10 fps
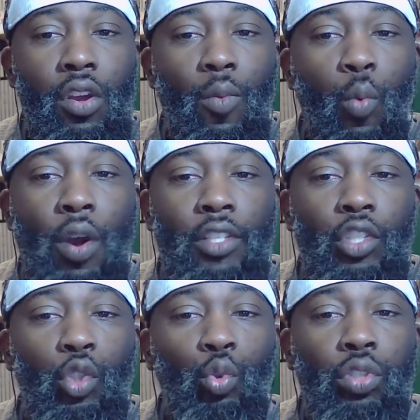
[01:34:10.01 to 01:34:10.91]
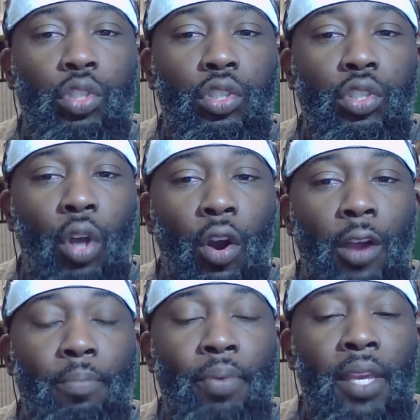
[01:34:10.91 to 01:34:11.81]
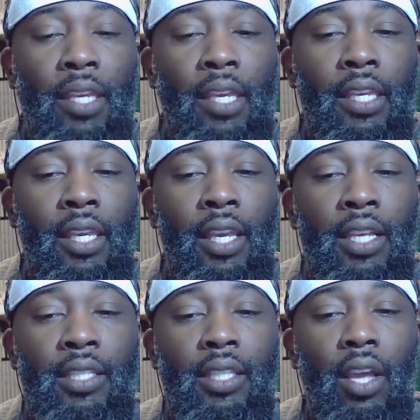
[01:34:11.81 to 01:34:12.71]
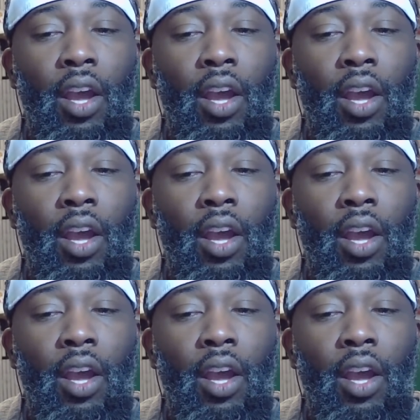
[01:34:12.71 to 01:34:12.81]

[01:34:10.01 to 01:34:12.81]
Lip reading: Once you start picking kids